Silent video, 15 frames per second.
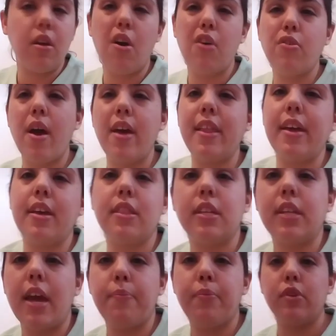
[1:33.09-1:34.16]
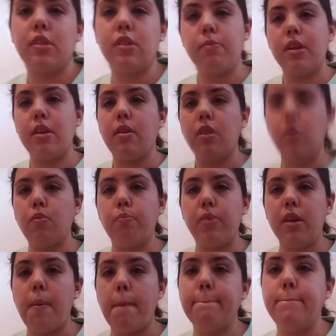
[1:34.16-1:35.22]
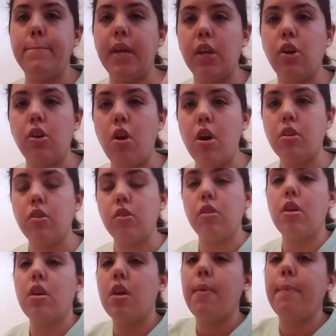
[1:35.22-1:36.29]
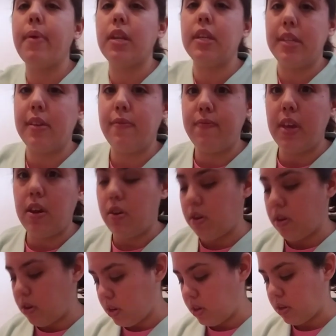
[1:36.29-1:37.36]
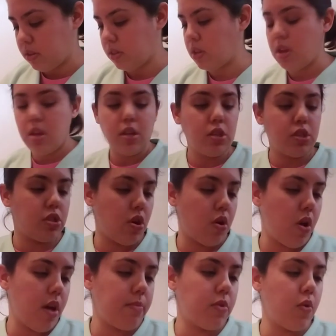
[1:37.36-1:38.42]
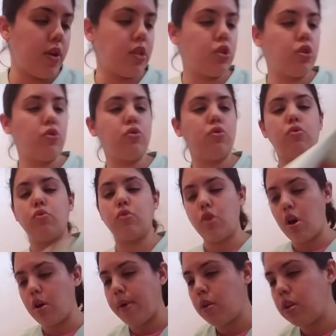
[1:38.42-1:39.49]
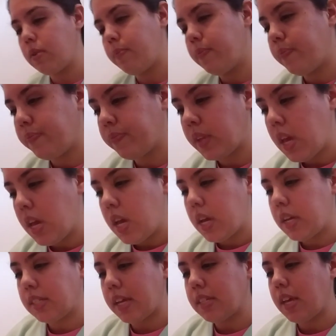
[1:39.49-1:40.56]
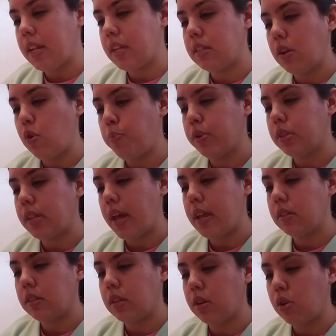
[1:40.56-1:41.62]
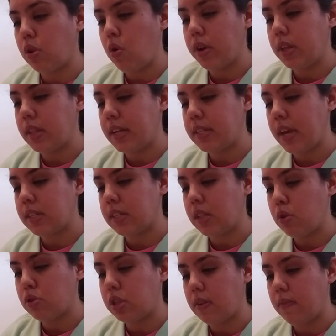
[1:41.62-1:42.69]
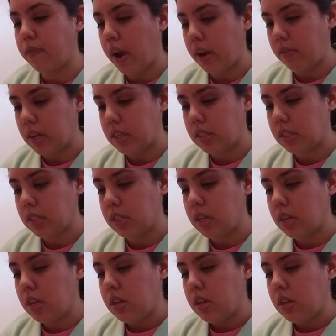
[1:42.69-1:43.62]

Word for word: Although I like the diaper to be a little bit bigger on her, but it did fit her. So I'm going to talk about it it says that it's 0% chlorine latex lotion and fragrance.